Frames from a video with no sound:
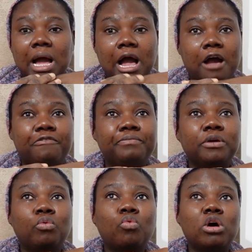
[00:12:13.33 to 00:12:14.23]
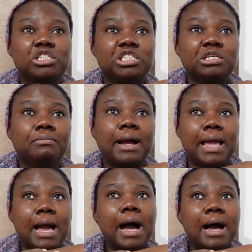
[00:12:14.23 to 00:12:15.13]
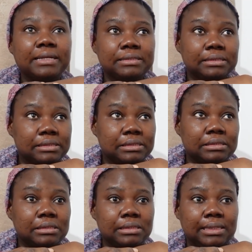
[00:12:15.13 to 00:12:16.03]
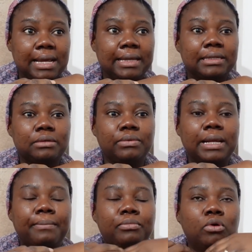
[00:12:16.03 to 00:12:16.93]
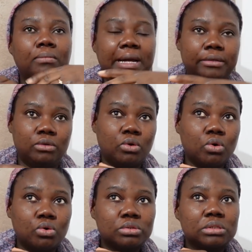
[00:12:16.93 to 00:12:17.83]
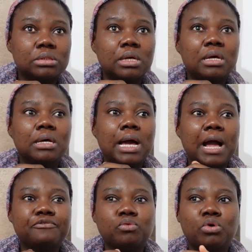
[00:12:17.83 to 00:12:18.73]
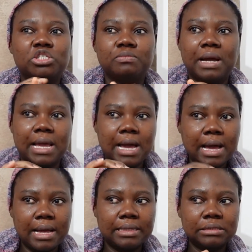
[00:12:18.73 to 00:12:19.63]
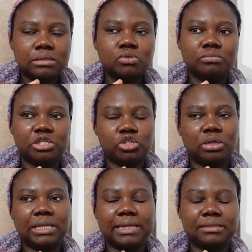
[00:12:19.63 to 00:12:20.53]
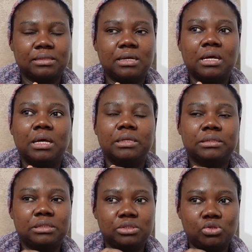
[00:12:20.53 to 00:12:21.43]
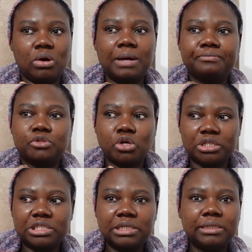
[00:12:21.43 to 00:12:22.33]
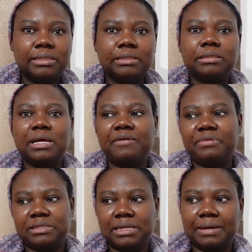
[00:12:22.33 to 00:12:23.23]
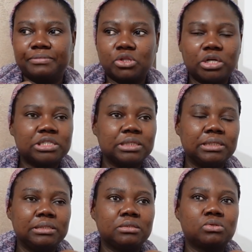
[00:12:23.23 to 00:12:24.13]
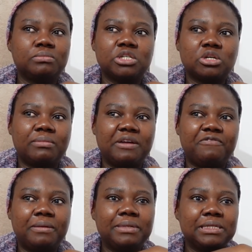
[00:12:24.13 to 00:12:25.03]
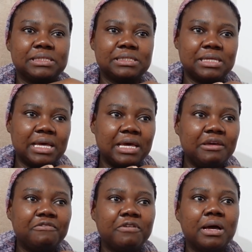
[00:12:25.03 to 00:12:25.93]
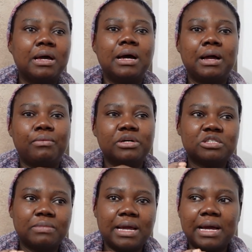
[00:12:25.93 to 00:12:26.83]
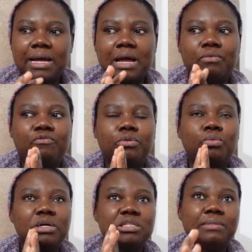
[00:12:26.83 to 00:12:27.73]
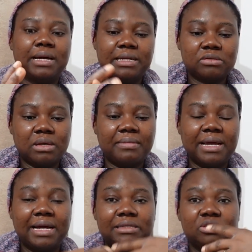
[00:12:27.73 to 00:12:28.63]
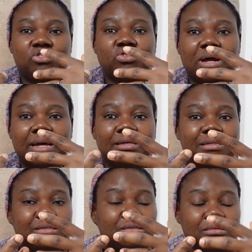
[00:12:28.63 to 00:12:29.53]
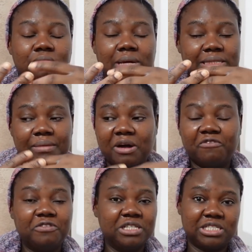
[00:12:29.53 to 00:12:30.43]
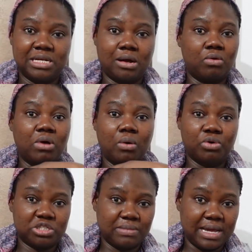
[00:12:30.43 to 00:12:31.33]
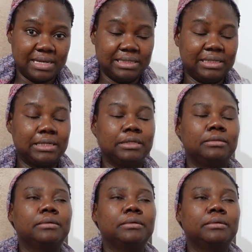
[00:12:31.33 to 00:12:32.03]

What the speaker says: I've been washing my hands, like when I blow my nose, I have to wash my hands to make sure that the door I'm touching, everything I'm touching, to make sure my family is safe. I've been washing my hands. That's why my hand is dry. By the time I'll finish here, I'll go and wash my hand again.